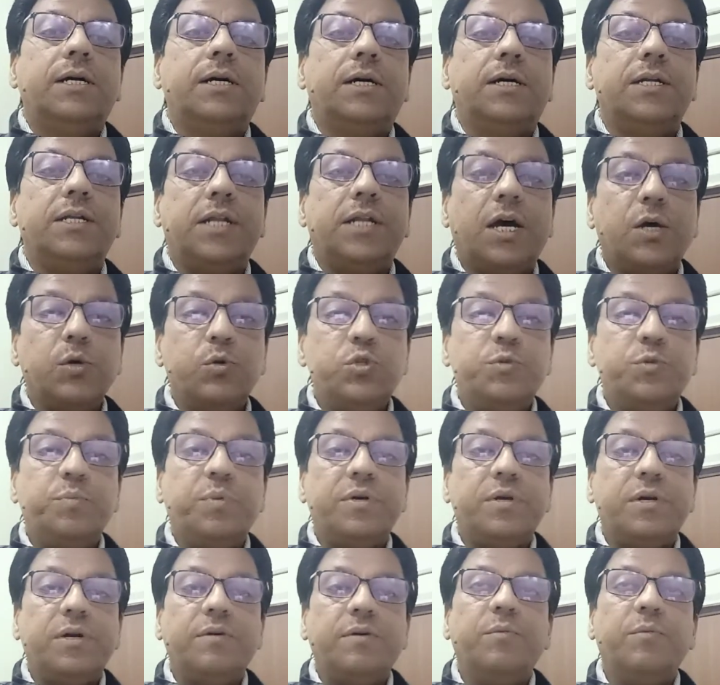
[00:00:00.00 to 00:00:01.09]
nouns
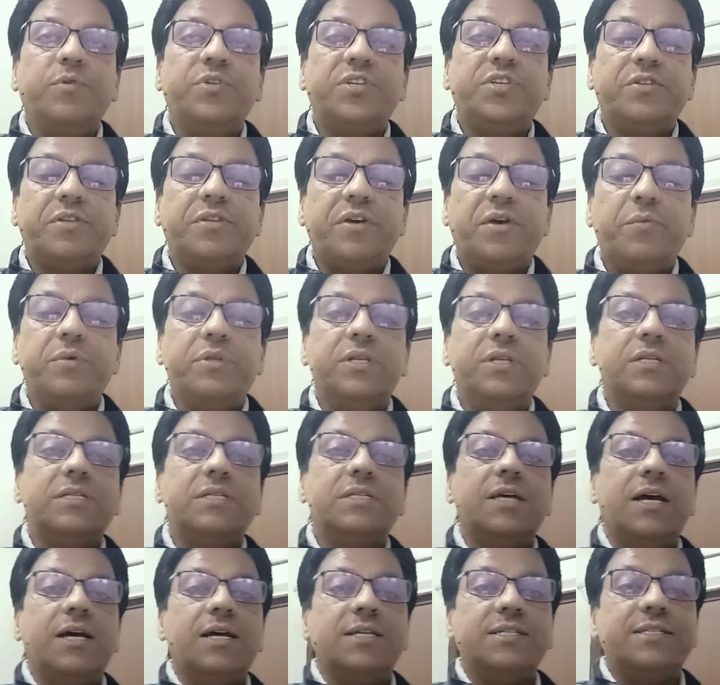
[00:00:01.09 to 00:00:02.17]
which are there in this
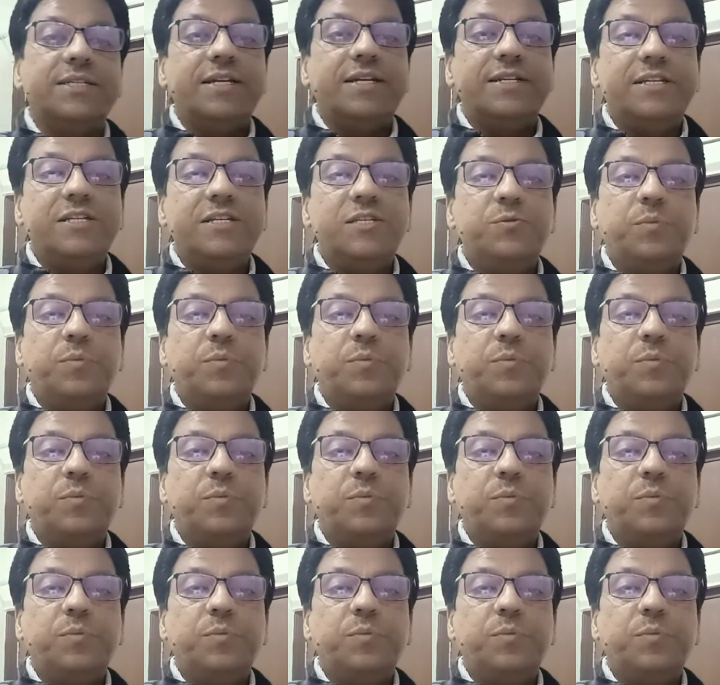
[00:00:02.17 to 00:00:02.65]
sentence,